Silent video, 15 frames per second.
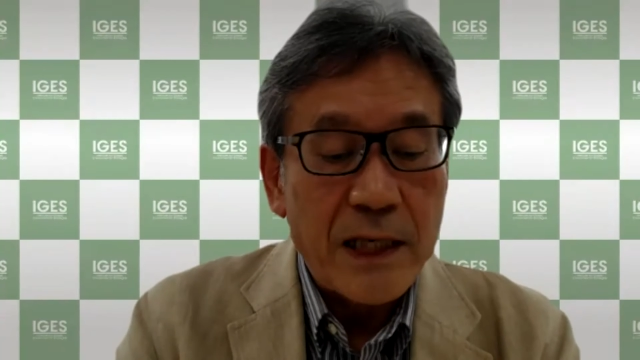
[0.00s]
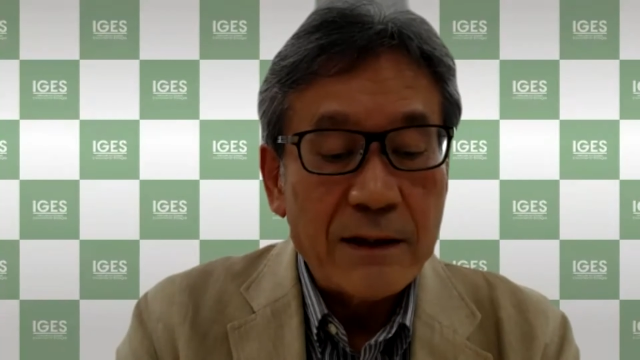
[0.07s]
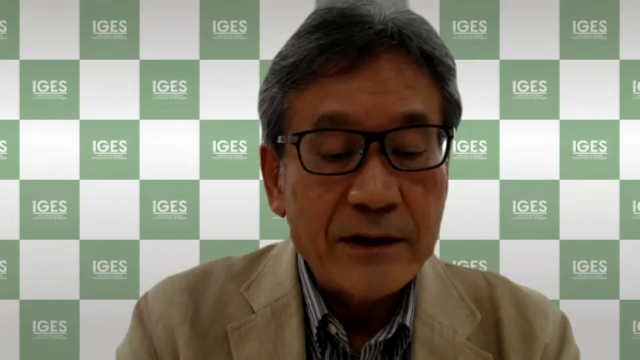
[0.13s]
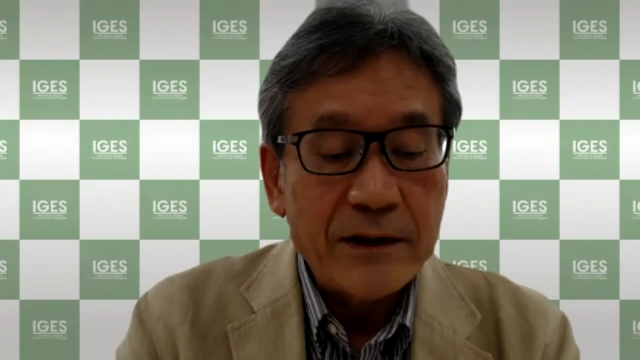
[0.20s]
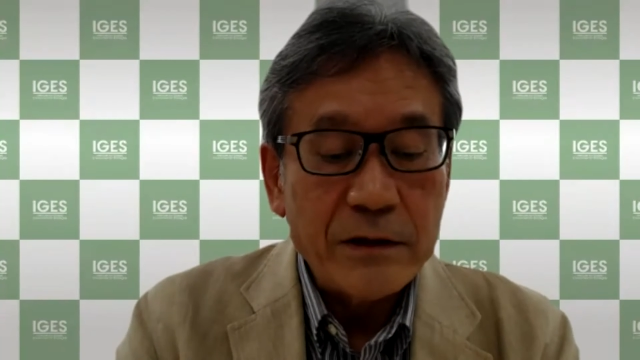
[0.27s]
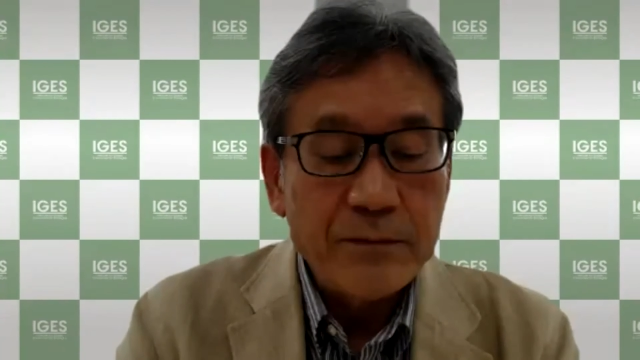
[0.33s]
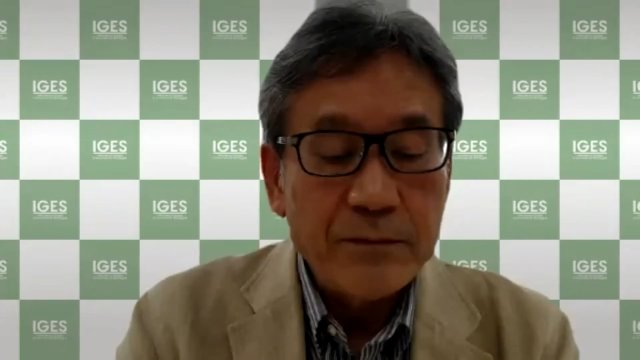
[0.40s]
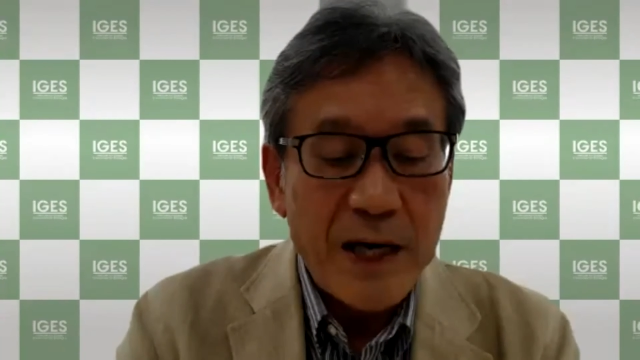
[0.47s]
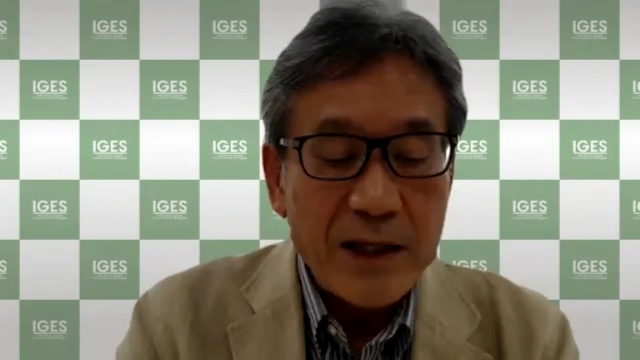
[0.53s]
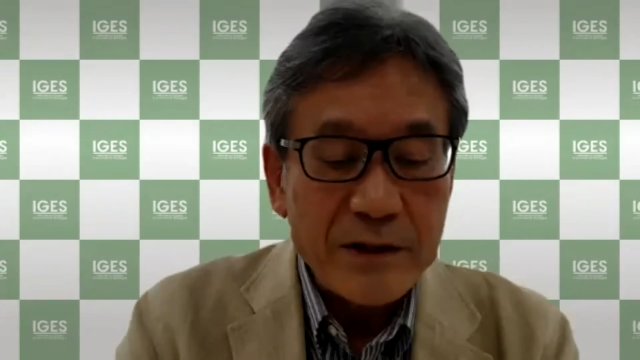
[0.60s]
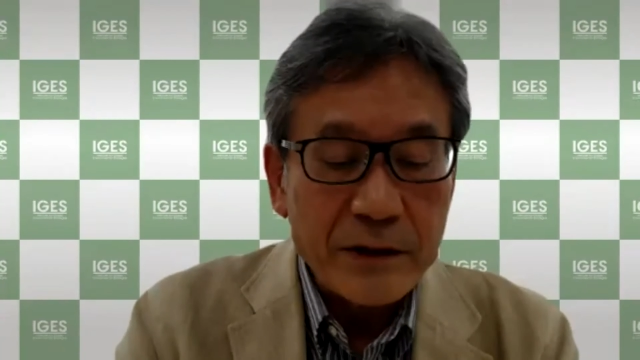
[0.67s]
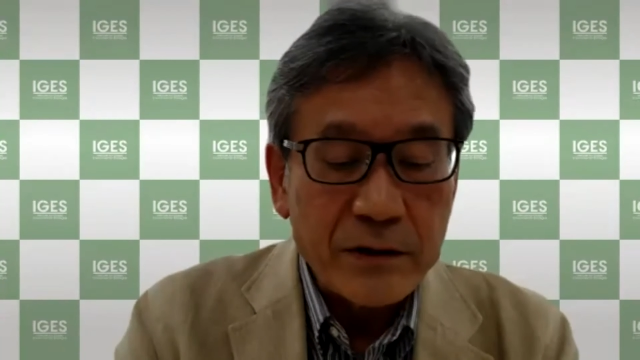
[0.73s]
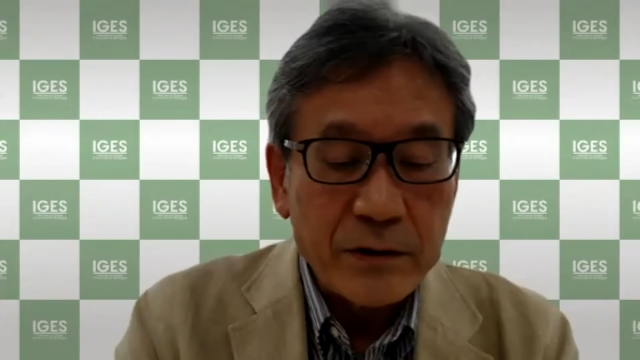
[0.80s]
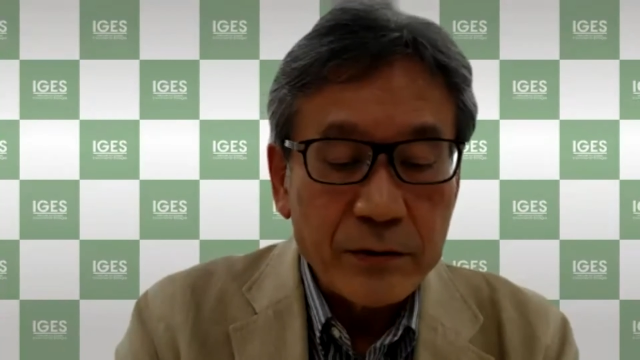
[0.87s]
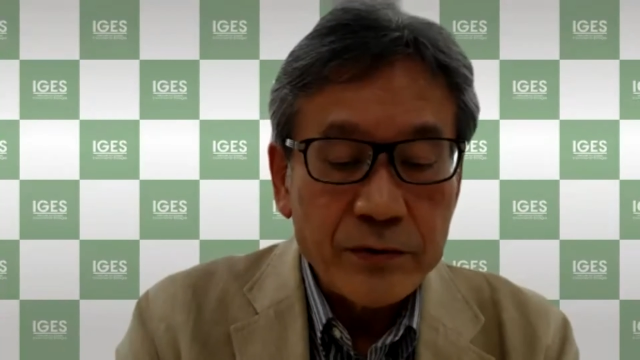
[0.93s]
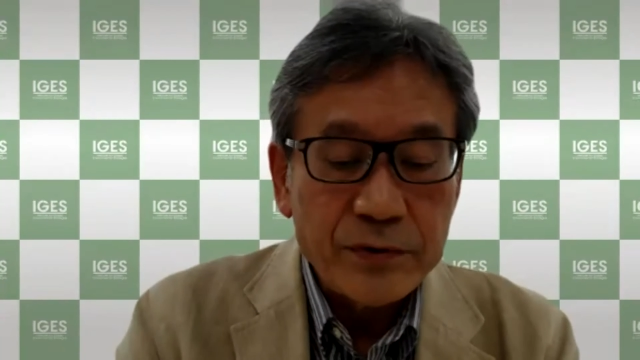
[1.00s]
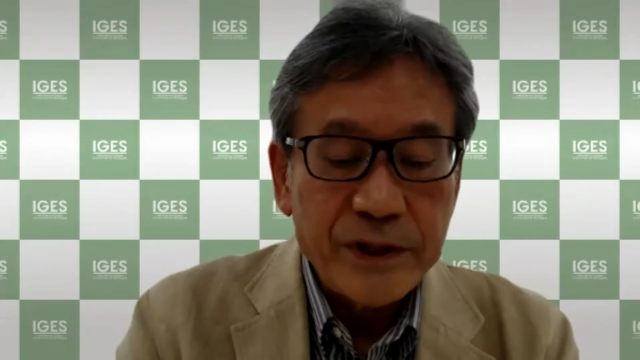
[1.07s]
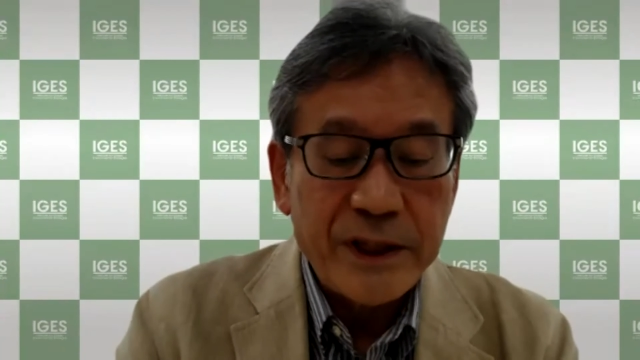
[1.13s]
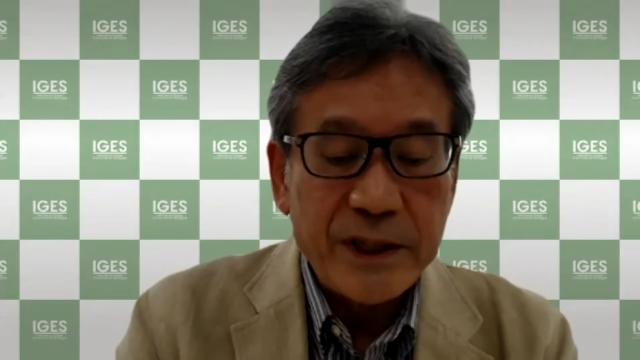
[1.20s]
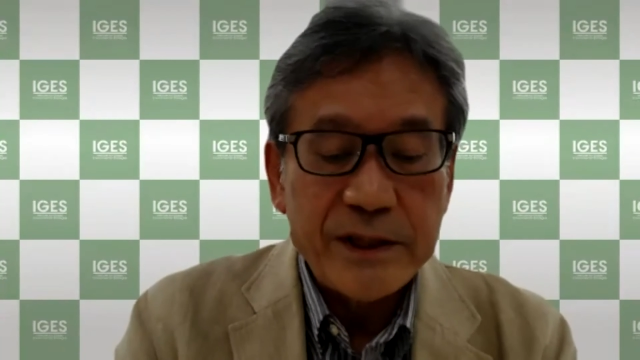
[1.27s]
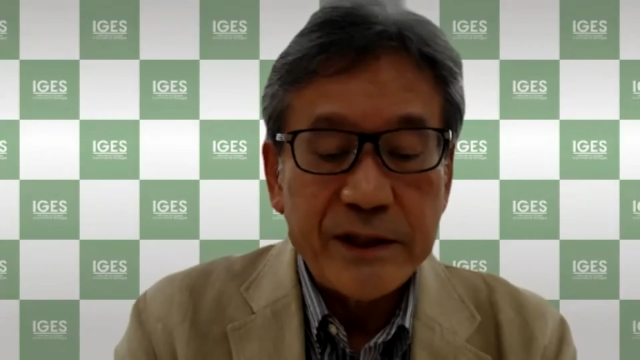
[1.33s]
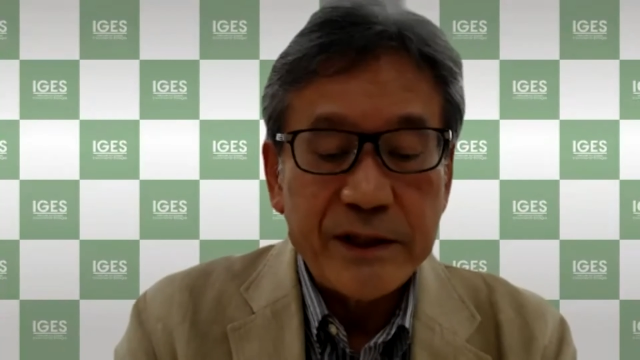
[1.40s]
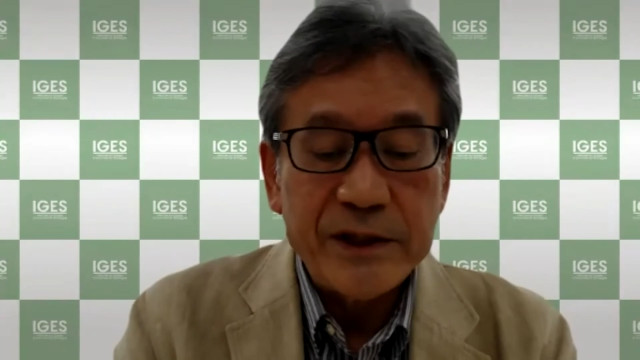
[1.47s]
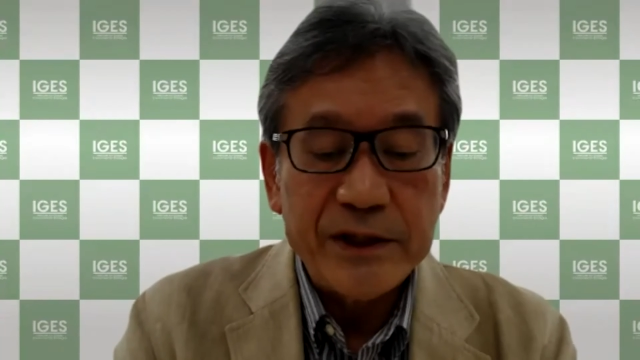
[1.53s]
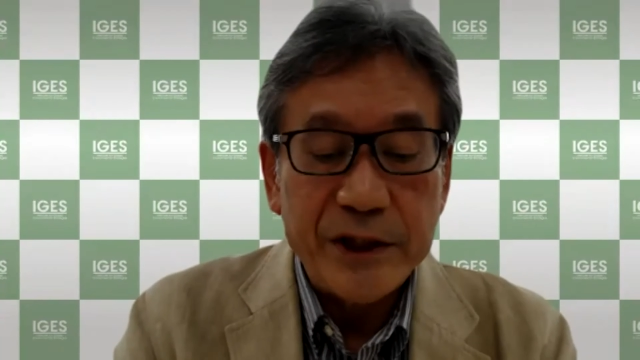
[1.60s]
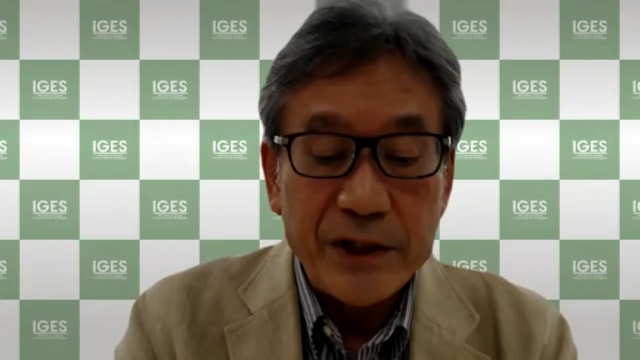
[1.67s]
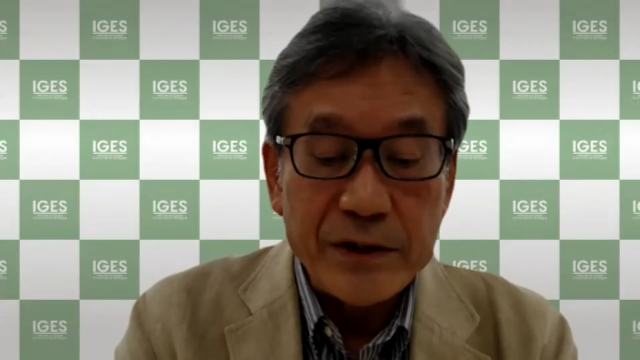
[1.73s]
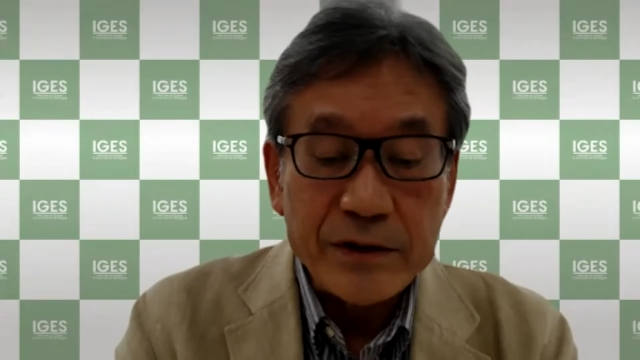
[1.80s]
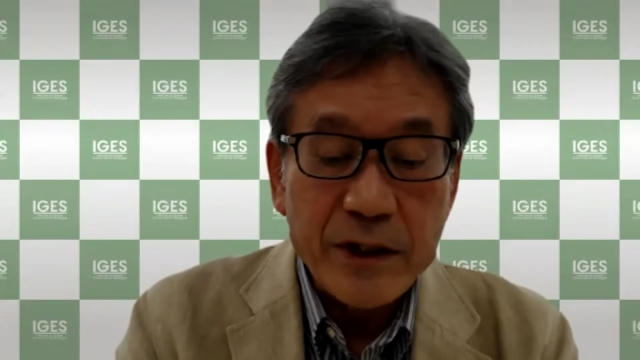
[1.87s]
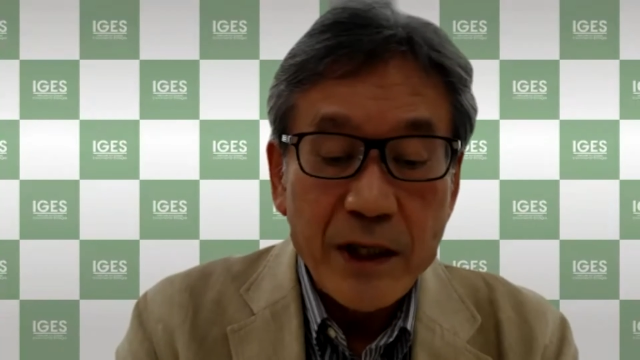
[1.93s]
and its budget to the
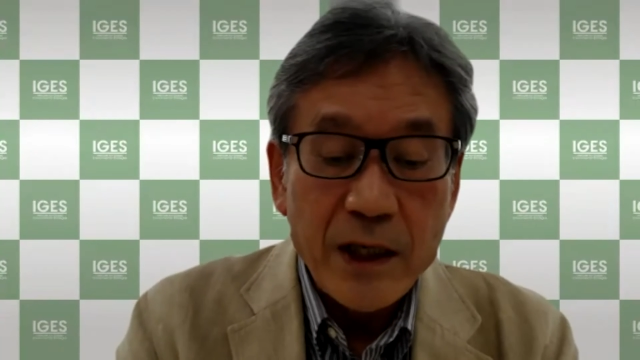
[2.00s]
SDGs